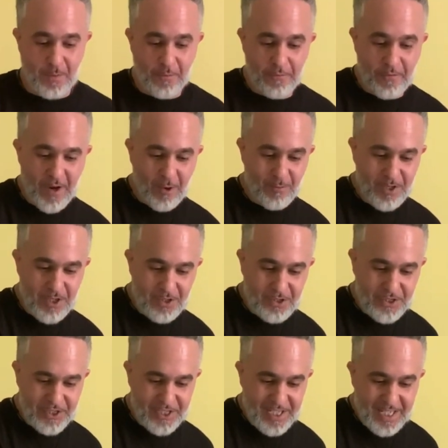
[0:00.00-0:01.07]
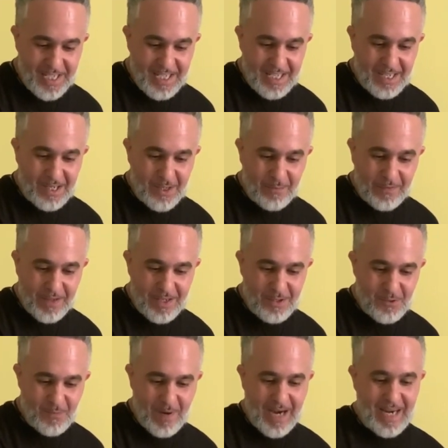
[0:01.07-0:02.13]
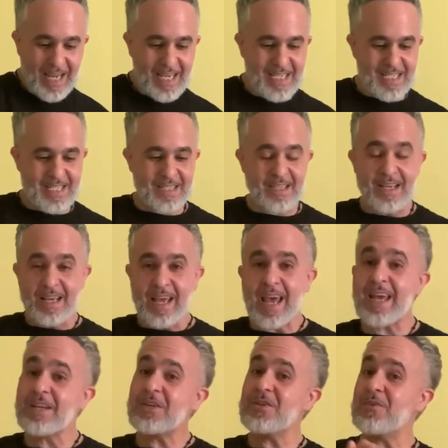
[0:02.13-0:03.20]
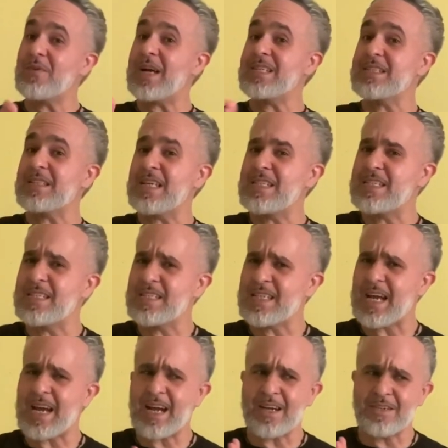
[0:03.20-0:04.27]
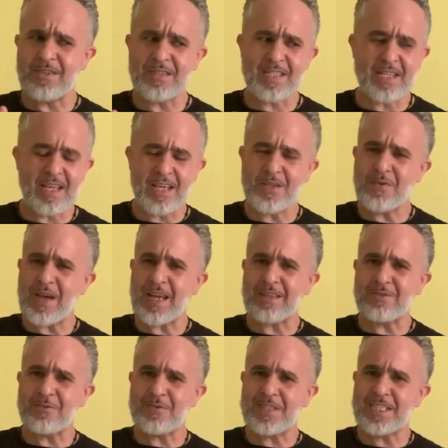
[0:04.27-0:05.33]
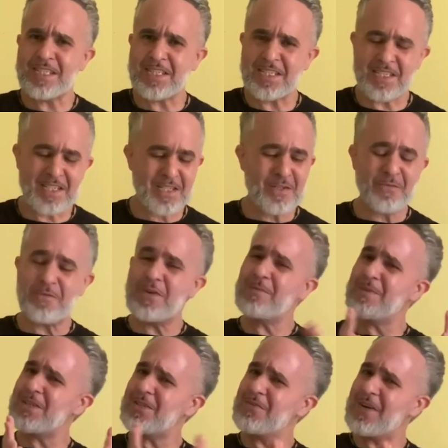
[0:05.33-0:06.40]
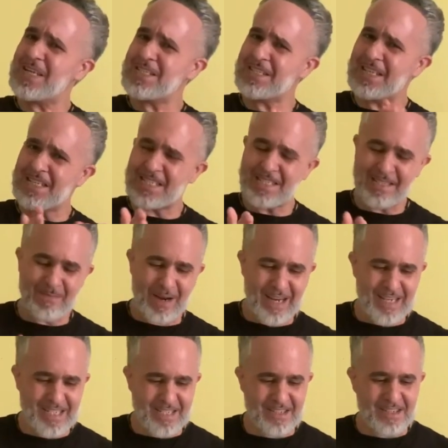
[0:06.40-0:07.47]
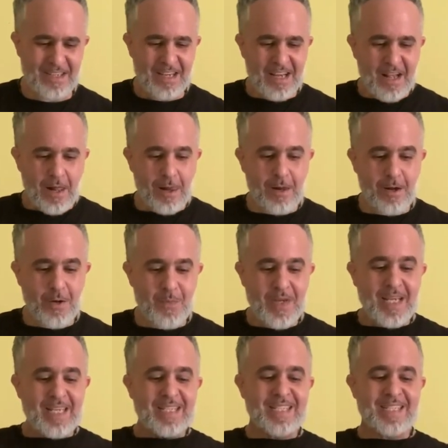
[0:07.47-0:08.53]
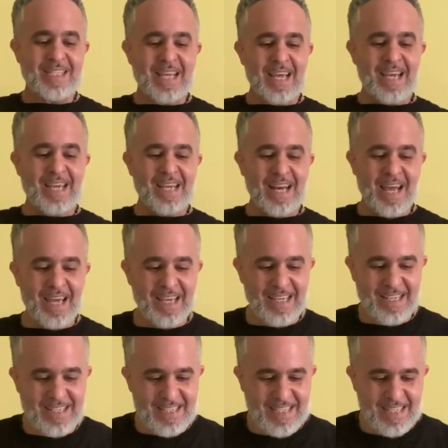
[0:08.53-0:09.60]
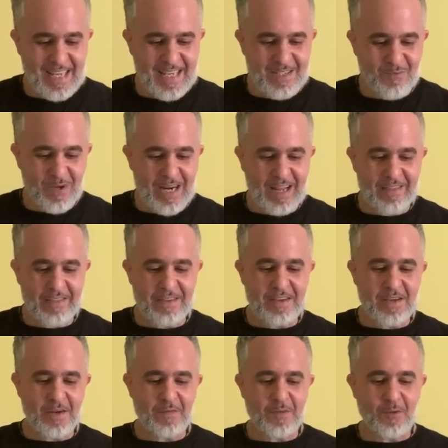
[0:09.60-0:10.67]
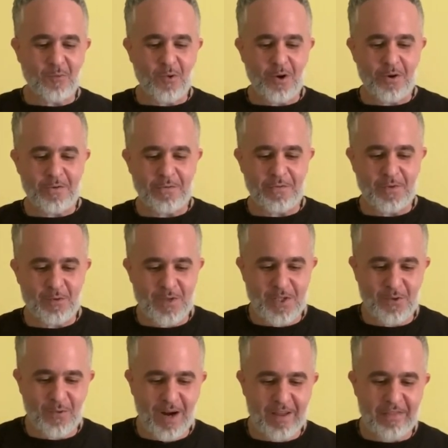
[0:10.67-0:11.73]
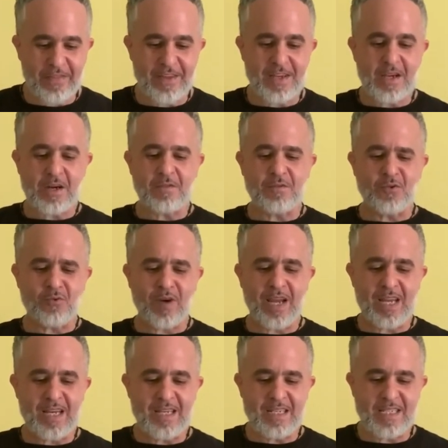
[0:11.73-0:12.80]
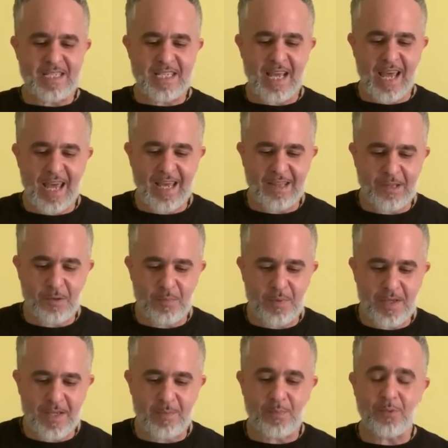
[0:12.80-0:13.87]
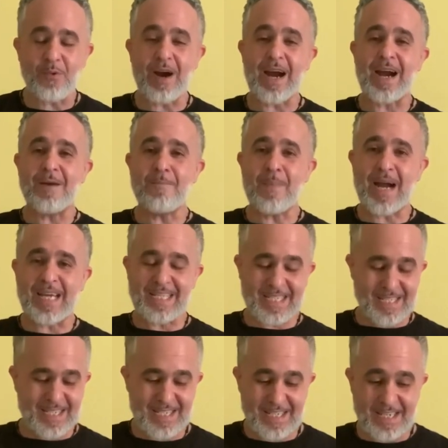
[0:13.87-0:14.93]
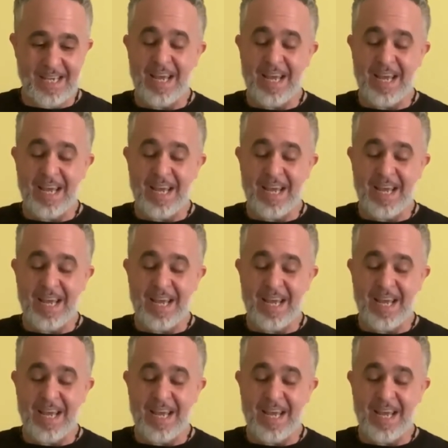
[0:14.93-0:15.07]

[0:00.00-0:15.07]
Very good. Thank you, Myasia. And congratulations. I understand you had a little addition to your family. Congratulations, Myasia. Zane Hayes says, when I think of the word future, I think of greatness and the people I might see.